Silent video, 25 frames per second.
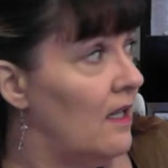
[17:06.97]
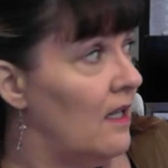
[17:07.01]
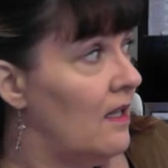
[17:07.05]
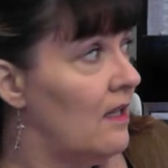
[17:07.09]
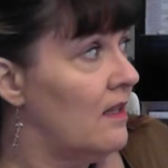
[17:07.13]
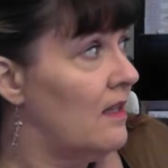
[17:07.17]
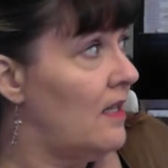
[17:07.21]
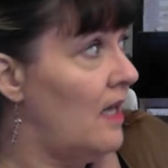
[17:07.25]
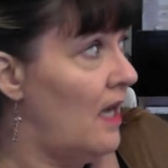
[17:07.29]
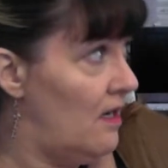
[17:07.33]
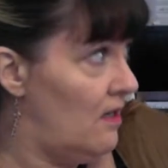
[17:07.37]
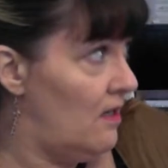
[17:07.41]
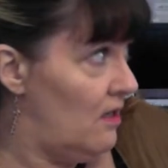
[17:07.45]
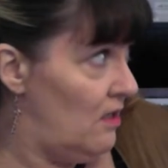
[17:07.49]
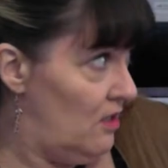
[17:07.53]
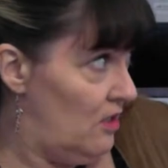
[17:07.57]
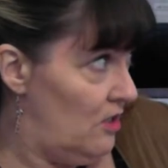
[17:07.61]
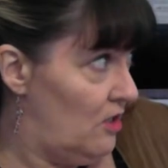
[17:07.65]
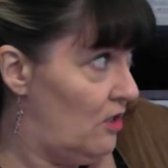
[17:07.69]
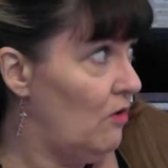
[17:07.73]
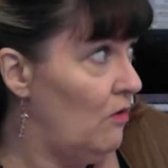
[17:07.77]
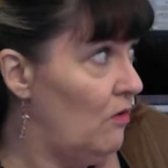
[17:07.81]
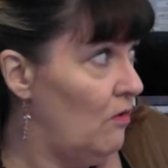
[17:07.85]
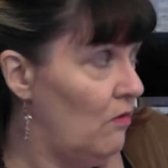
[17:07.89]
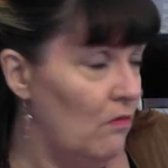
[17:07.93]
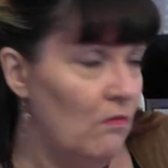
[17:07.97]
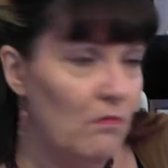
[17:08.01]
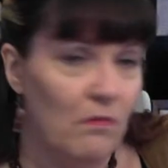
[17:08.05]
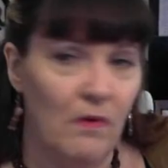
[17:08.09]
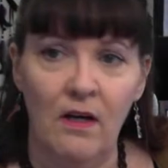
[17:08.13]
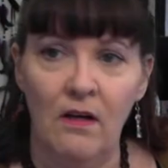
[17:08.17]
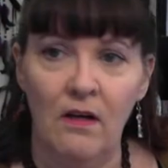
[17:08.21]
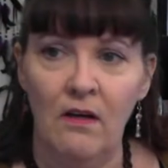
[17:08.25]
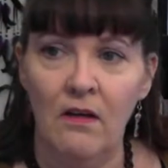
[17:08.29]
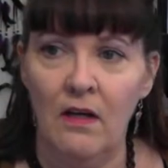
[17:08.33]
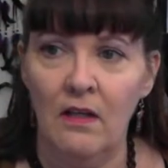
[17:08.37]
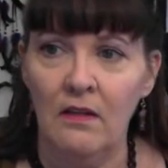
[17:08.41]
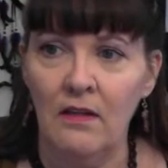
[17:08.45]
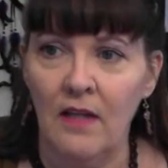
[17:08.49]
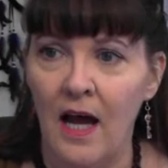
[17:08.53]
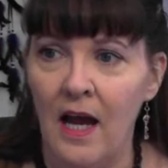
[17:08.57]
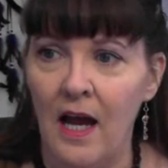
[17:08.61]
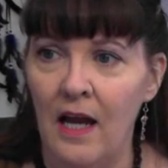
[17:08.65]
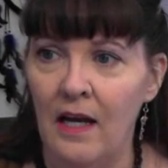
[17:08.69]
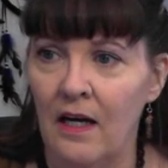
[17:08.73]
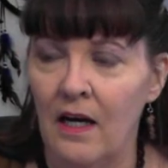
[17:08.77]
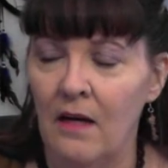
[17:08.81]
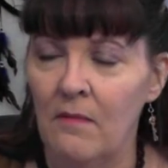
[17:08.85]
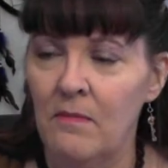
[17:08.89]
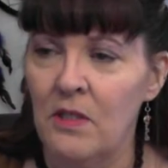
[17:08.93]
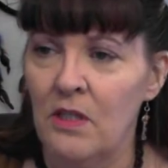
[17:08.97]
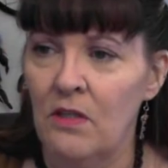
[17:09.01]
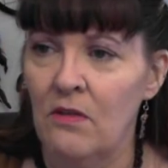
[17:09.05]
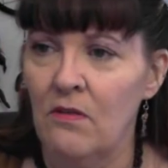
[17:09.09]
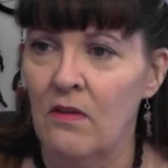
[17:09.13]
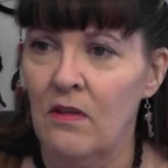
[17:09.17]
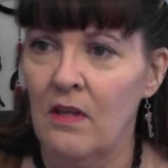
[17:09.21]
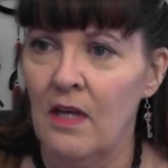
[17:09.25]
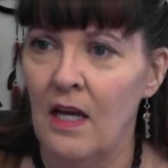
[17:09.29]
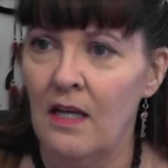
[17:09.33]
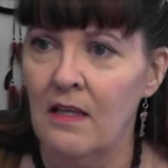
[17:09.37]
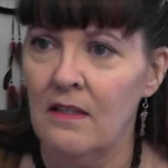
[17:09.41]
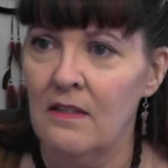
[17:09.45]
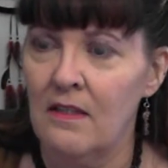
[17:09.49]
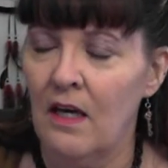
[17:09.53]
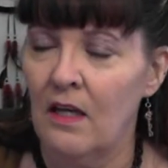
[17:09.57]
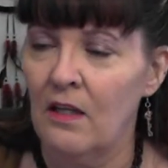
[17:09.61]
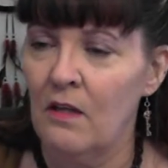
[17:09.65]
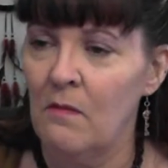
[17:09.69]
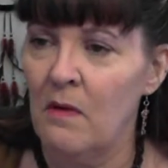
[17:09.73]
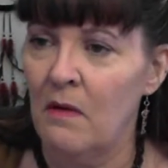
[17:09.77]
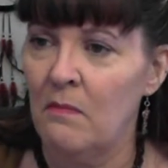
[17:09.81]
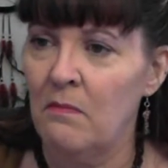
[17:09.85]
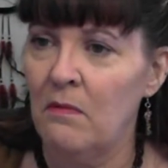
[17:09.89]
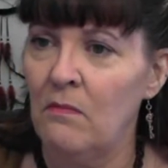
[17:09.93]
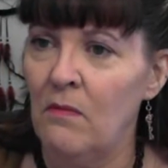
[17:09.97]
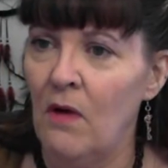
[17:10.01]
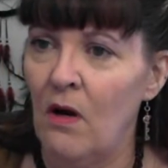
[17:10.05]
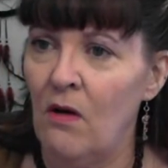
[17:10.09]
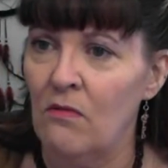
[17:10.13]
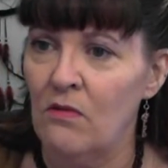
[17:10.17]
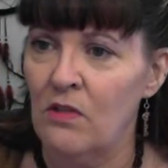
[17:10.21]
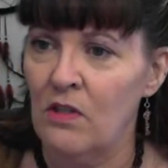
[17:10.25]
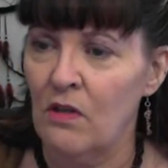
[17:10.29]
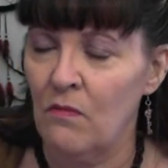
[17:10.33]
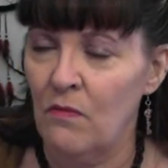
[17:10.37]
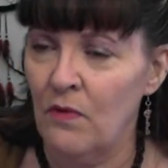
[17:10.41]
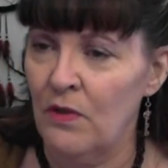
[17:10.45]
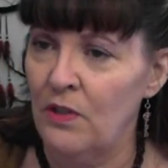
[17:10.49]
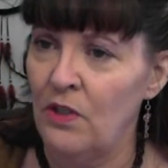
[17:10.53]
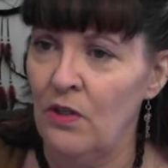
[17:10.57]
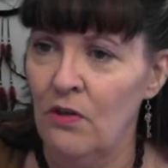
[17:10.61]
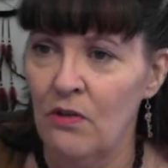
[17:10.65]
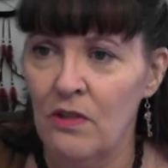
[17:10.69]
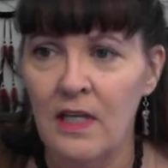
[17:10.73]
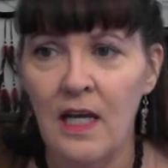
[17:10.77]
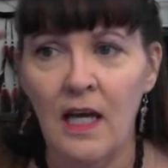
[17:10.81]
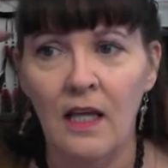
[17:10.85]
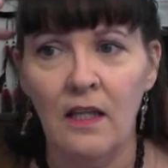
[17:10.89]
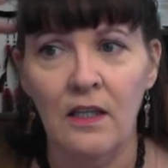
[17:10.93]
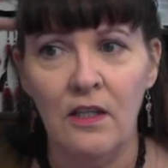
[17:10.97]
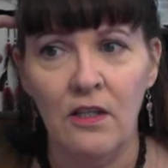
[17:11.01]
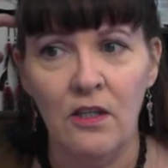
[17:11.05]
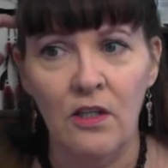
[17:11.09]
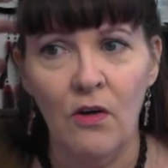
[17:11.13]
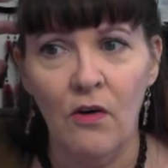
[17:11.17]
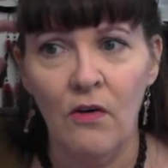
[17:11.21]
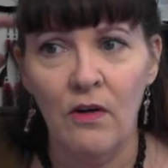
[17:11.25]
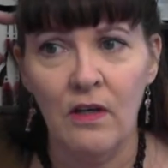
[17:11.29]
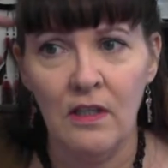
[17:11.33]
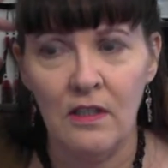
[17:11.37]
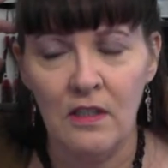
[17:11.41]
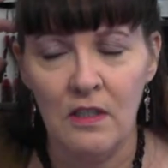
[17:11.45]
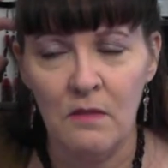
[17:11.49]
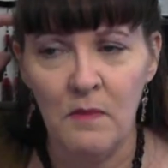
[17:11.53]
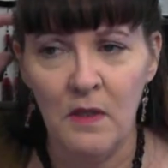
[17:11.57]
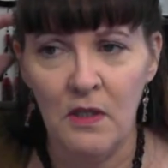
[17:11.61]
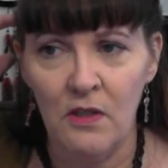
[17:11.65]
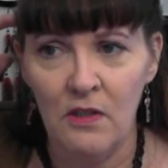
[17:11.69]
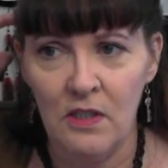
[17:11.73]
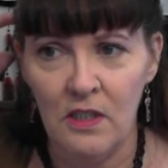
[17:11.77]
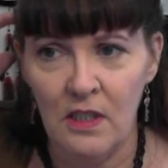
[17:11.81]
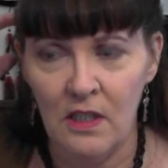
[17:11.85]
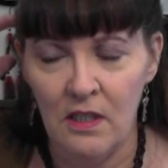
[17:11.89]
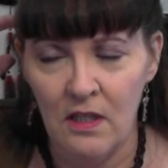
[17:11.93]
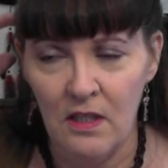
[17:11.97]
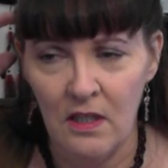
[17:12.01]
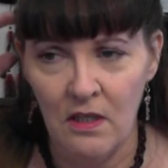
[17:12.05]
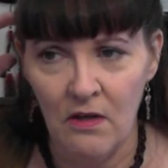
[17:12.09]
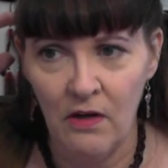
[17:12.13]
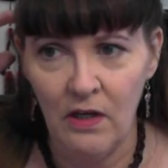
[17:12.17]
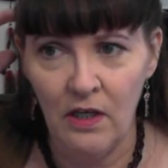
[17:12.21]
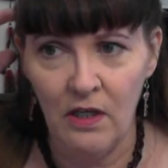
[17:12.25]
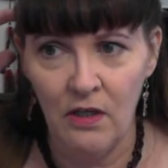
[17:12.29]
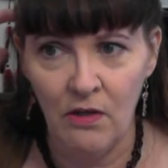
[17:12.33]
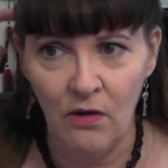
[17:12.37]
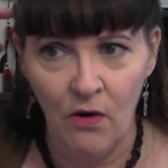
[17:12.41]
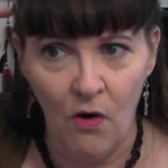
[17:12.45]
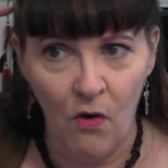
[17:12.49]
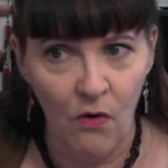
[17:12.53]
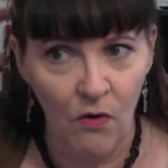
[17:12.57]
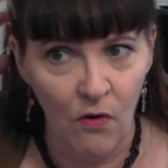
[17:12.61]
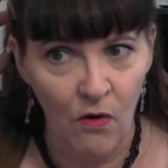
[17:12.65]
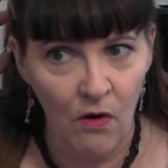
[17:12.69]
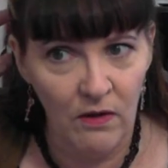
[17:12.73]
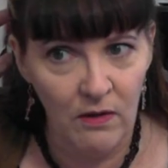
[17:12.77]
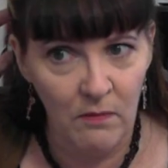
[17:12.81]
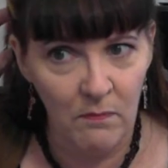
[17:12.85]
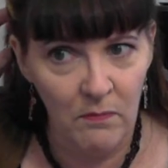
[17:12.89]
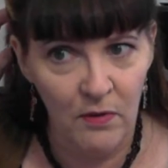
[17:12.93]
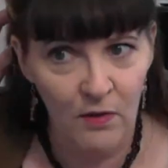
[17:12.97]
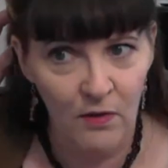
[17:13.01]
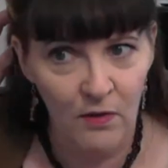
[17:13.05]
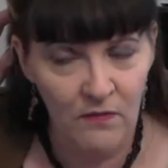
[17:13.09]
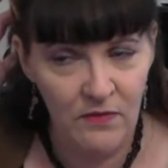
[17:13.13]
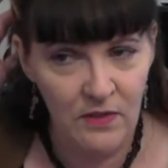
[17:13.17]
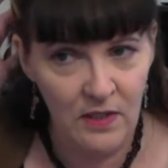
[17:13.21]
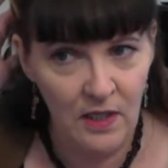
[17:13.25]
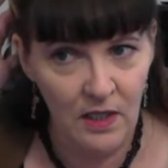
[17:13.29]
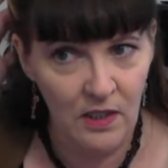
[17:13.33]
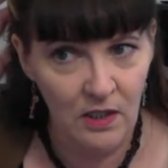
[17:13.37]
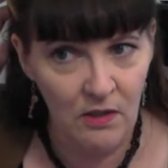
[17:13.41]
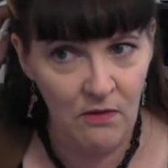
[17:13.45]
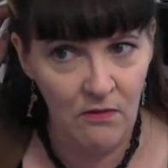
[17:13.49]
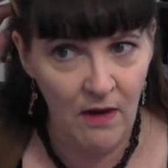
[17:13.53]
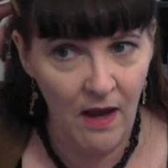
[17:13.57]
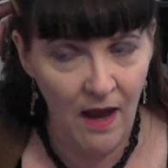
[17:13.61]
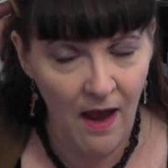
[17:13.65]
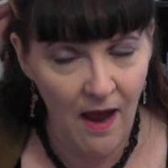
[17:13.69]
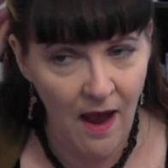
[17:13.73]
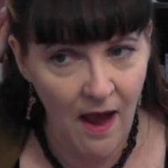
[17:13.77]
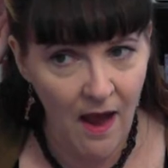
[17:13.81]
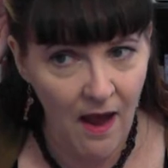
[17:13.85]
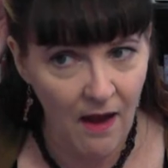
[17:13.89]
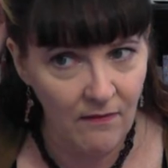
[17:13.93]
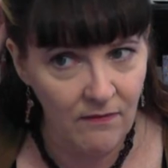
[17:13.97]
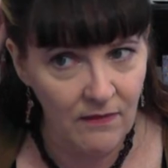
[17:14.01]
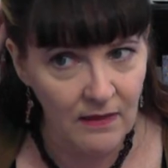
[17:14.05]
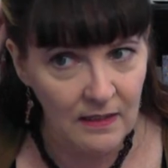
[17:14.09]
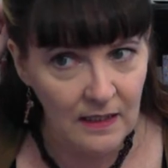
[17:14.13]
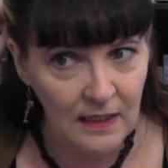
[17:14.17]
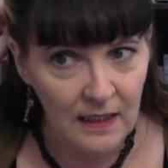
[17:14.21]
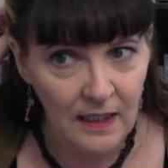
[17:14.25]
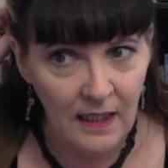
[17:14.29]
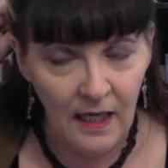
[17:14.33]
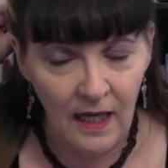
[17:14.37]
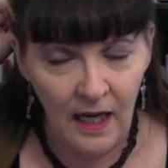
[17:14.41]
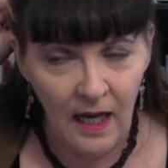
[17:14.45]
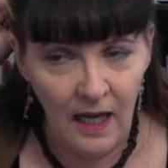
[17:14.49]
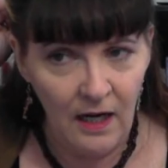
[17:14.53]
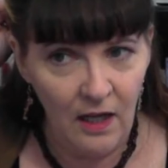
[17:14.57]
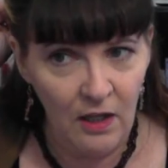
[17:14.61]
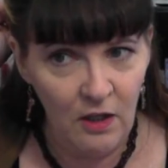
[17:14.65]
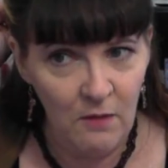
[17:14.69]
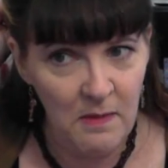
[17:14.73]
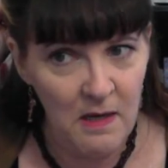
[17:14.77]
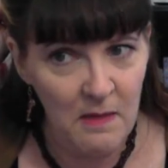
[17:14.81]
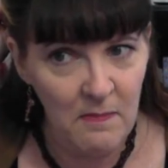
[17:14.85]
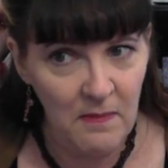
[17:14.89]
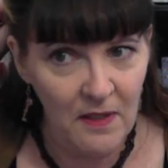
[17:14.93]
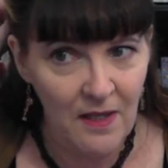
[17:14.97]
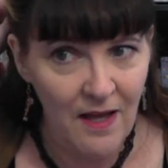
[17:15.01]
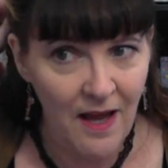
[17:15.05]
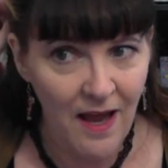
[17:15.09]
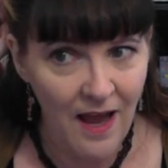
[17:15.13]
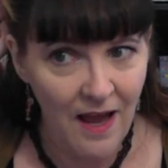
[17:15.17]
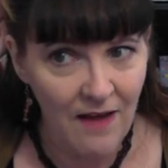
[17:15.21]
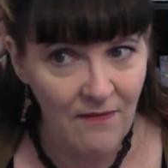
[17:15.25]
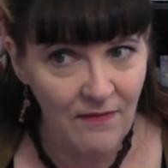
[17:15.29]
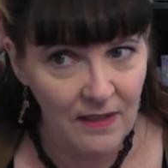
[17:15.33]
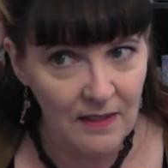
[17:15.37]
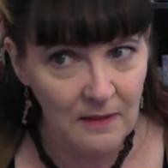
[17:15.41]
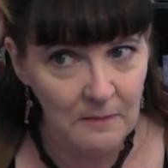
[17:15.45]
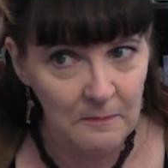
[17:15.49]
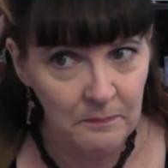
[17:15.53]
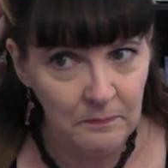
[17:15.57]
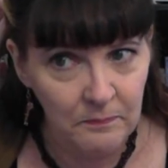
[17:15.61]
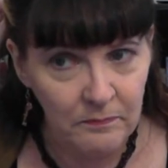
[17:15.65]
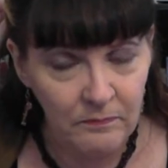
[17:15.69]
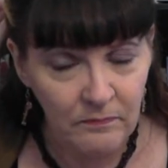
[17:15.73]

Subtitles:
then you will line up to things other people won't. So when you're telling your conspiracy theory or all the proofs that you have and other people haven't,